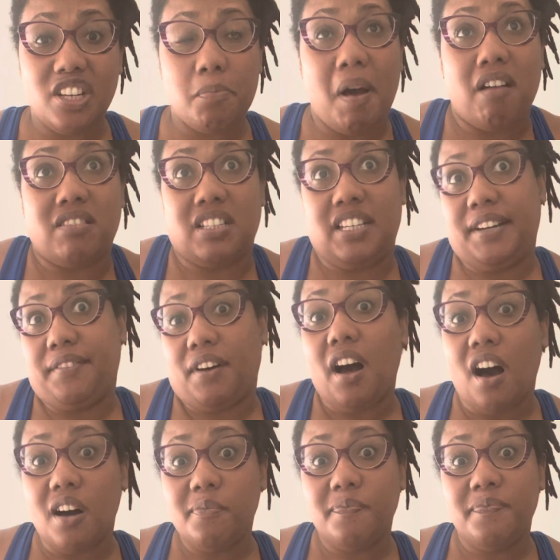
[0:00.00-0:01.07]
about to give
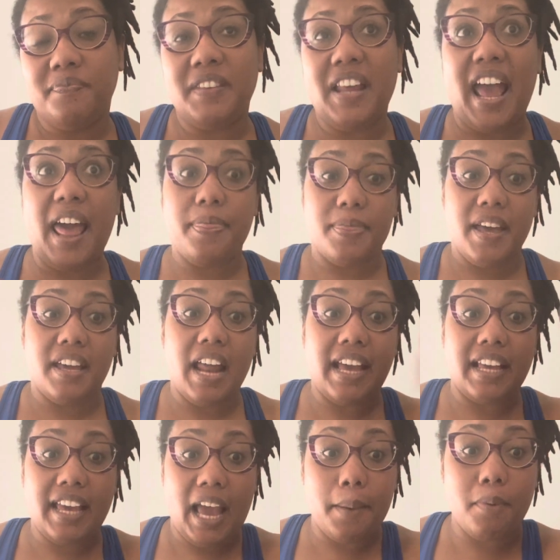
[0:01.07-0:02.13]
up, and then I
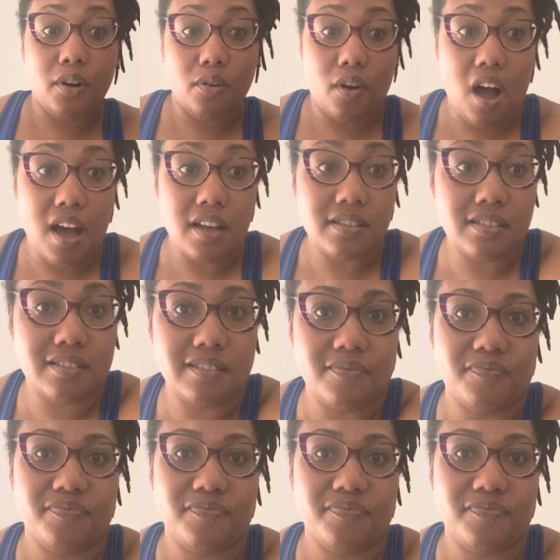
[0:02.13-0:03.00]
came across